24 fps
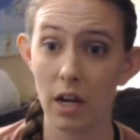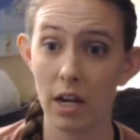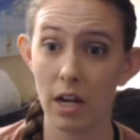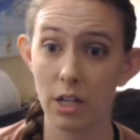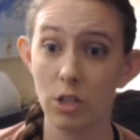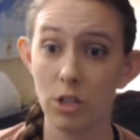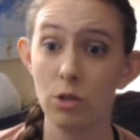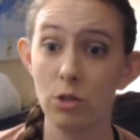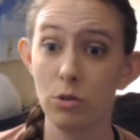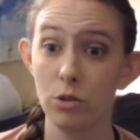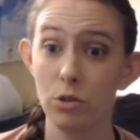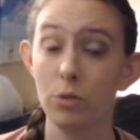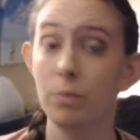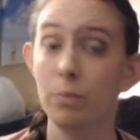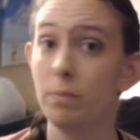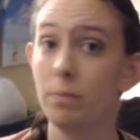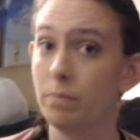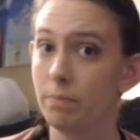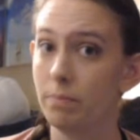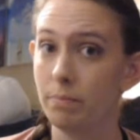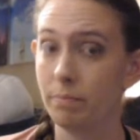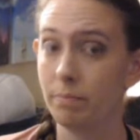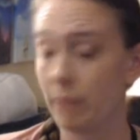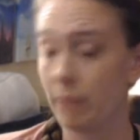do
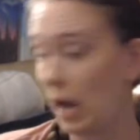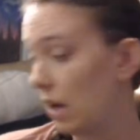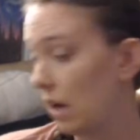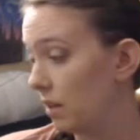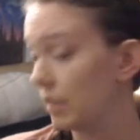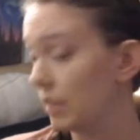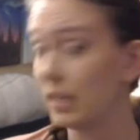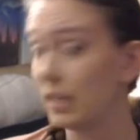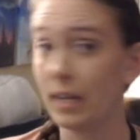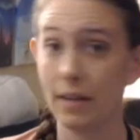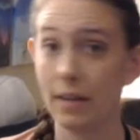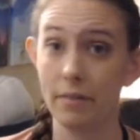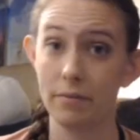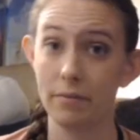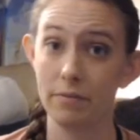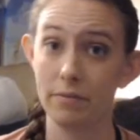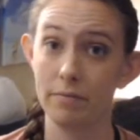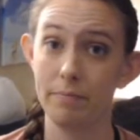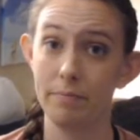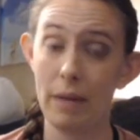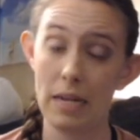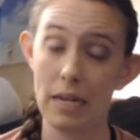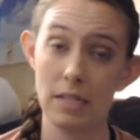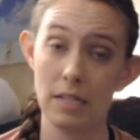palette knife
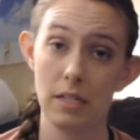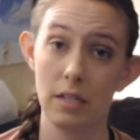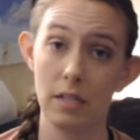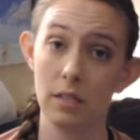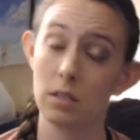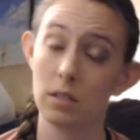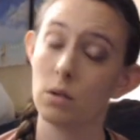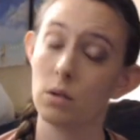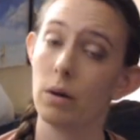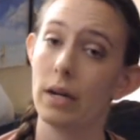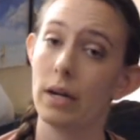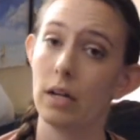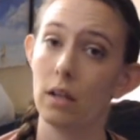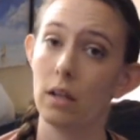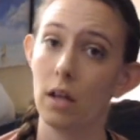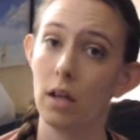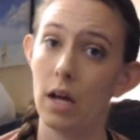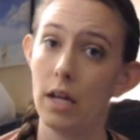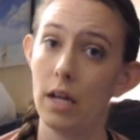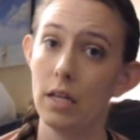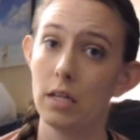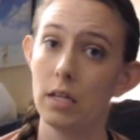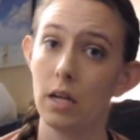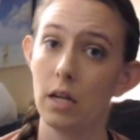paintings quite a
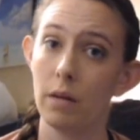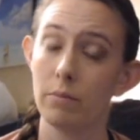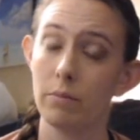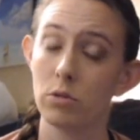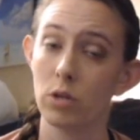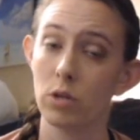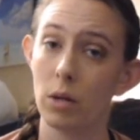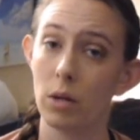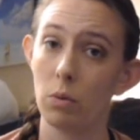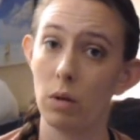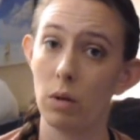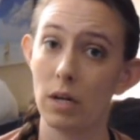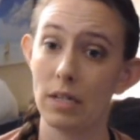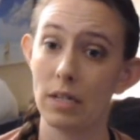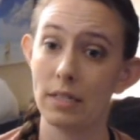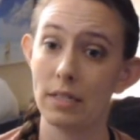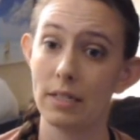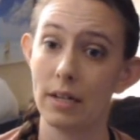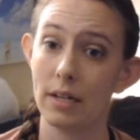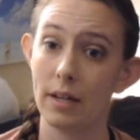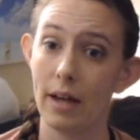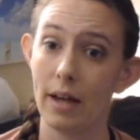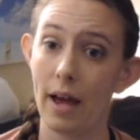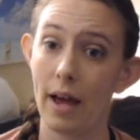lot, so I wanted
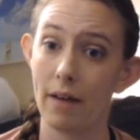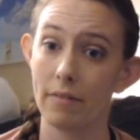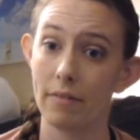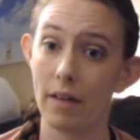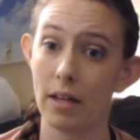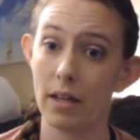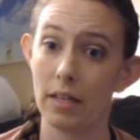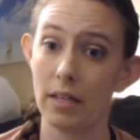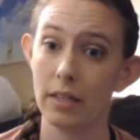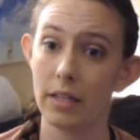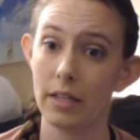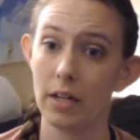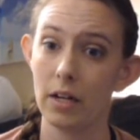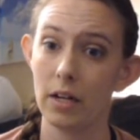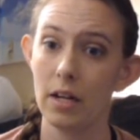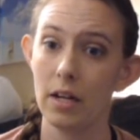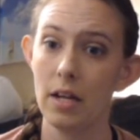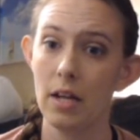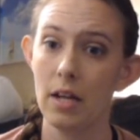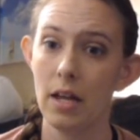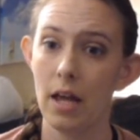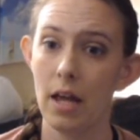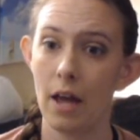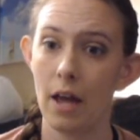to have that in there,
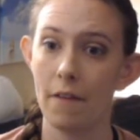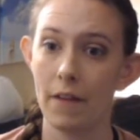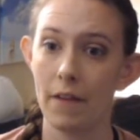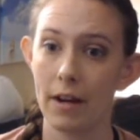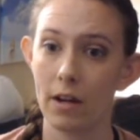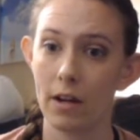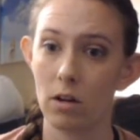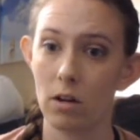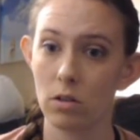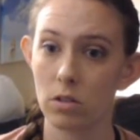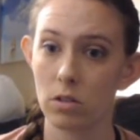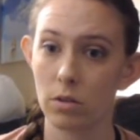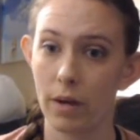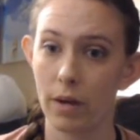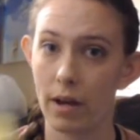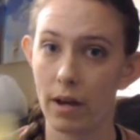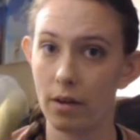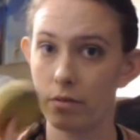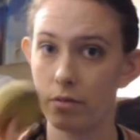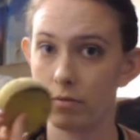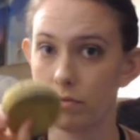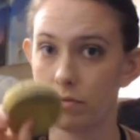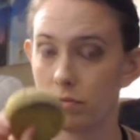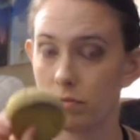and then I also
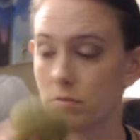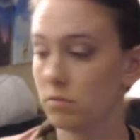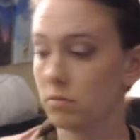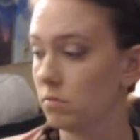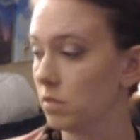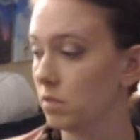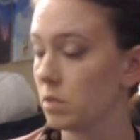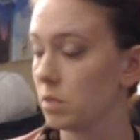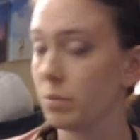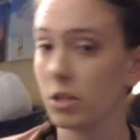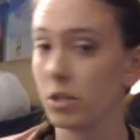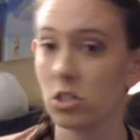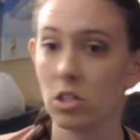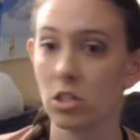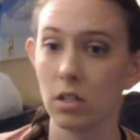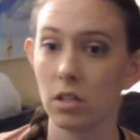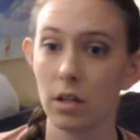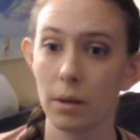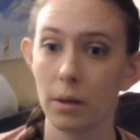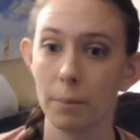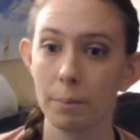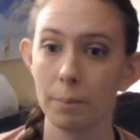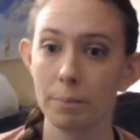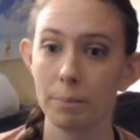have the sponge in
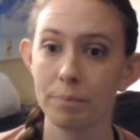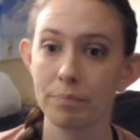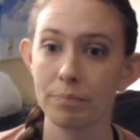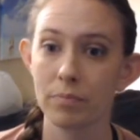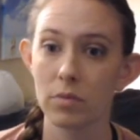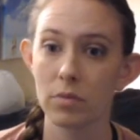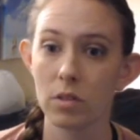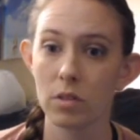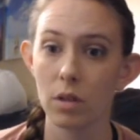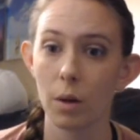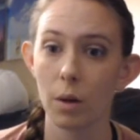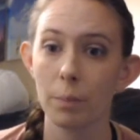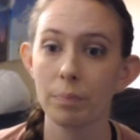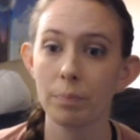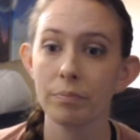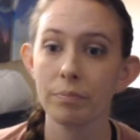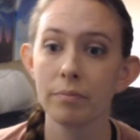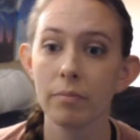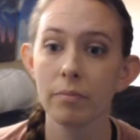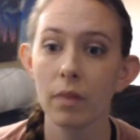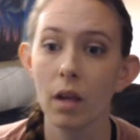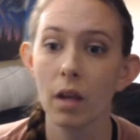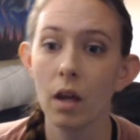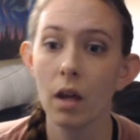there. So
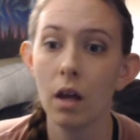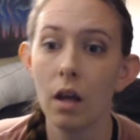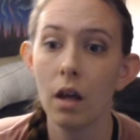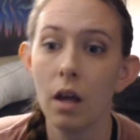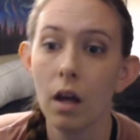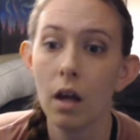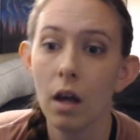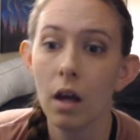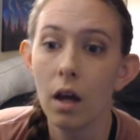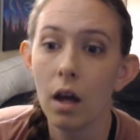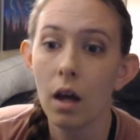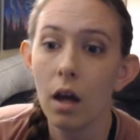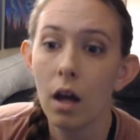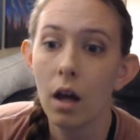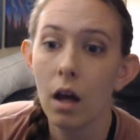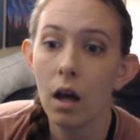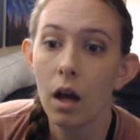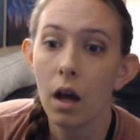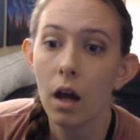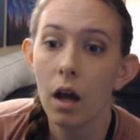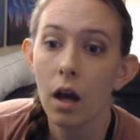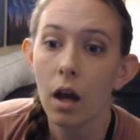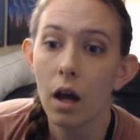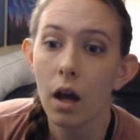
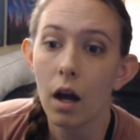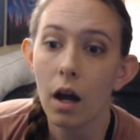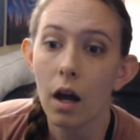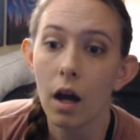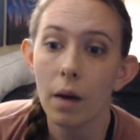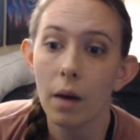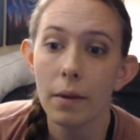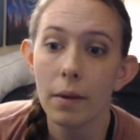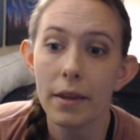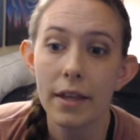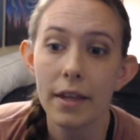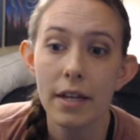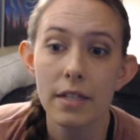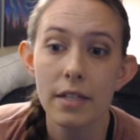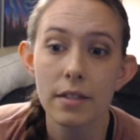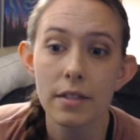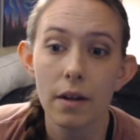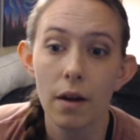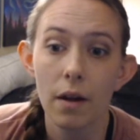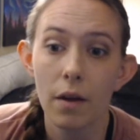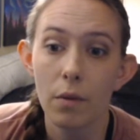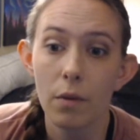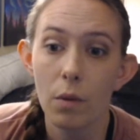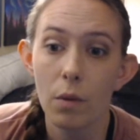I think I
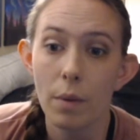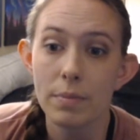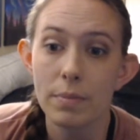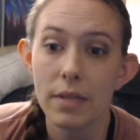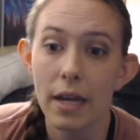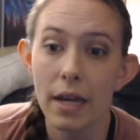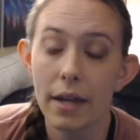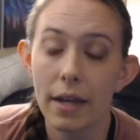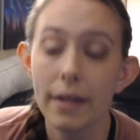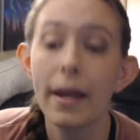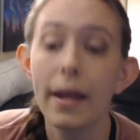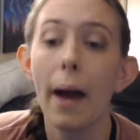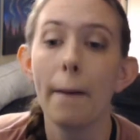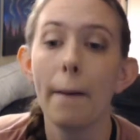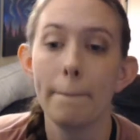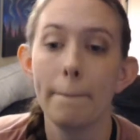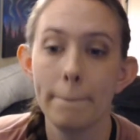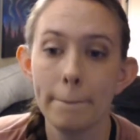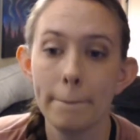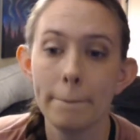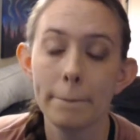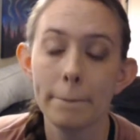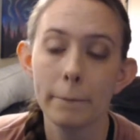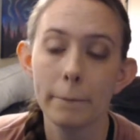saw it on the website. Yeah,
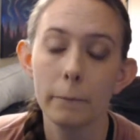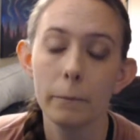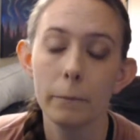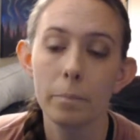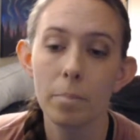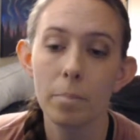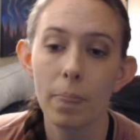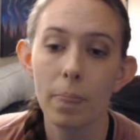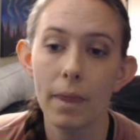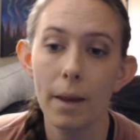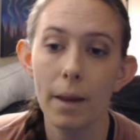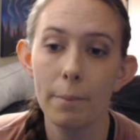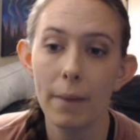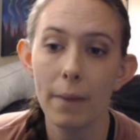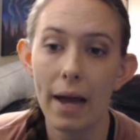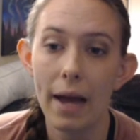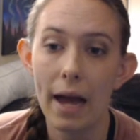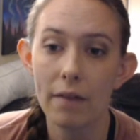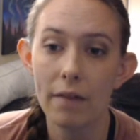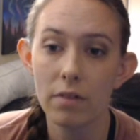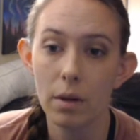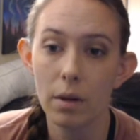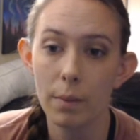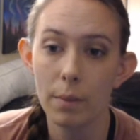yep, I
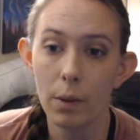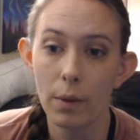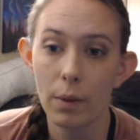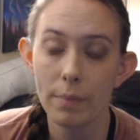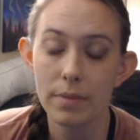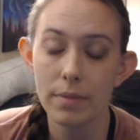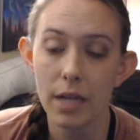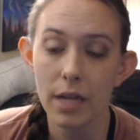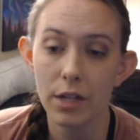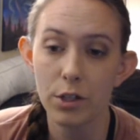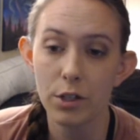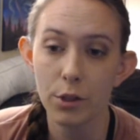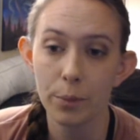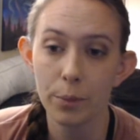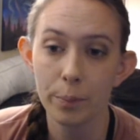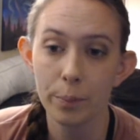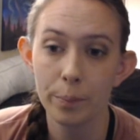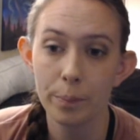have it on my website too.